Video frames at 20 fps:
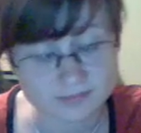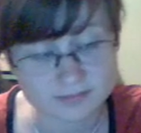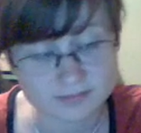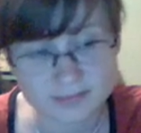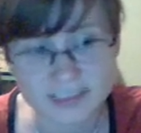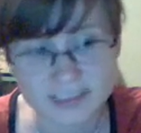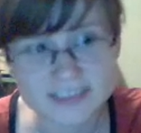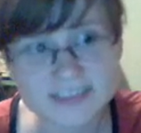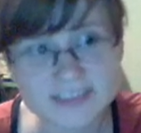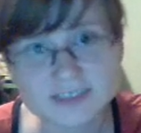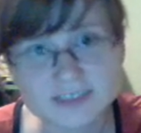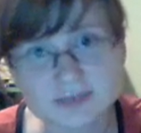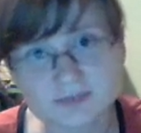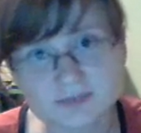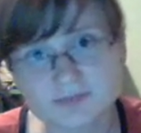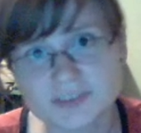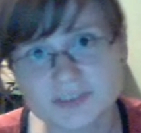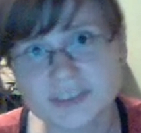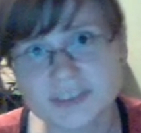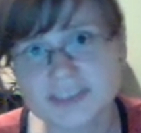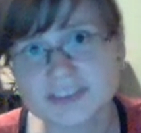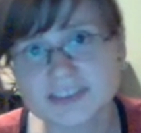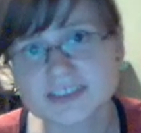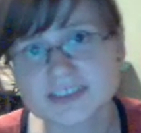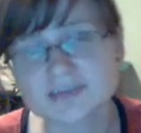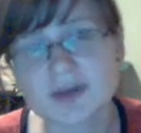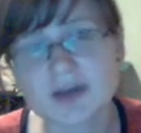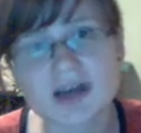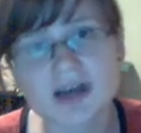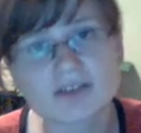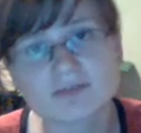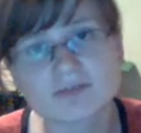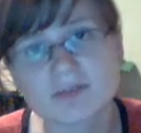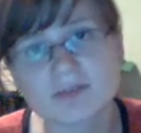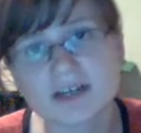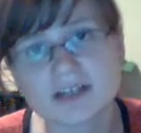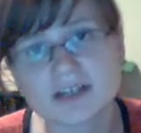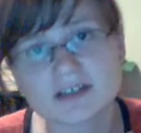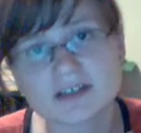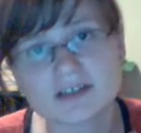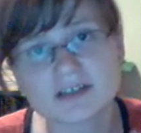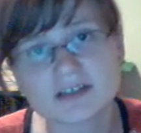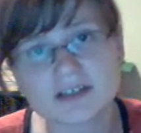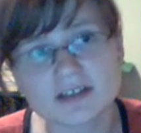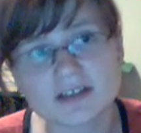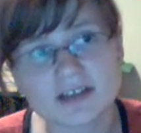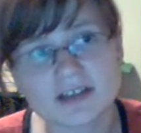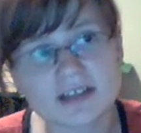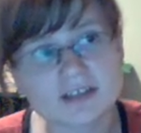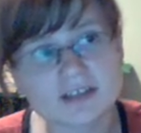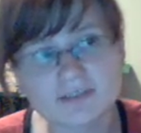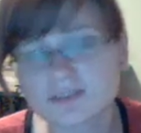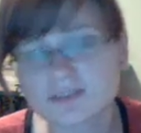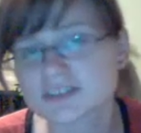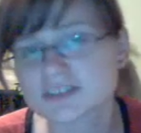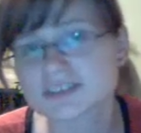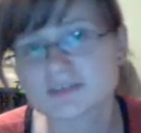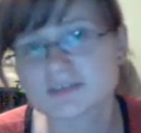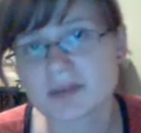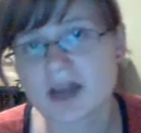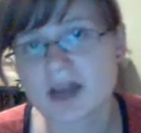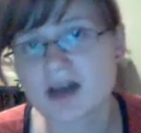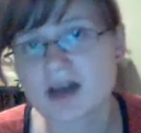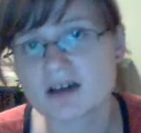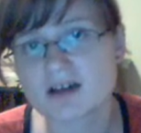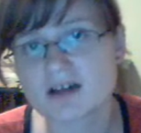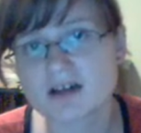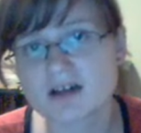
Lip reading: And this fits into part of my ethos about